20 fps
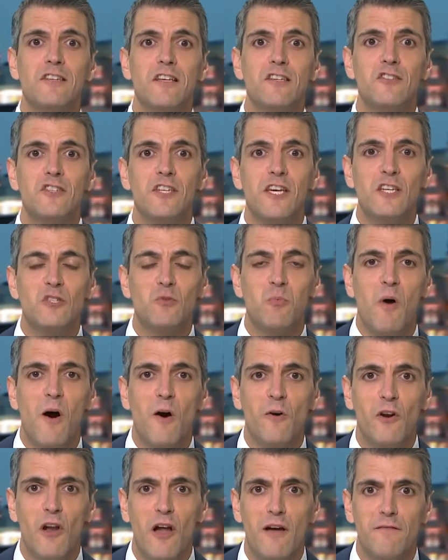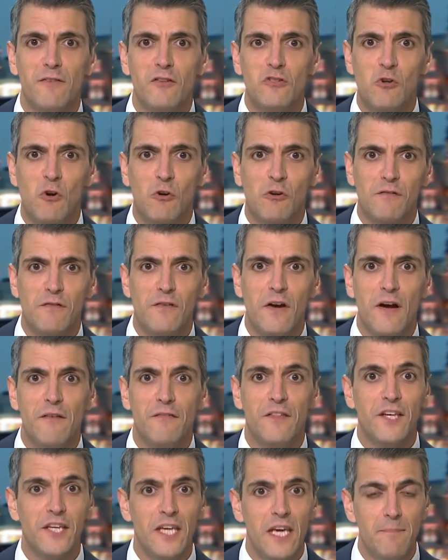this year's Wildlife Photographer
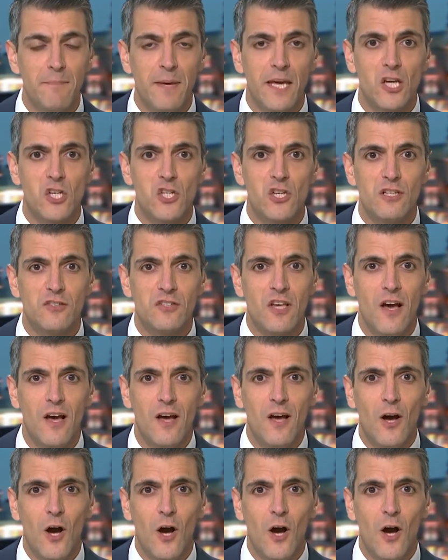of the Year pictures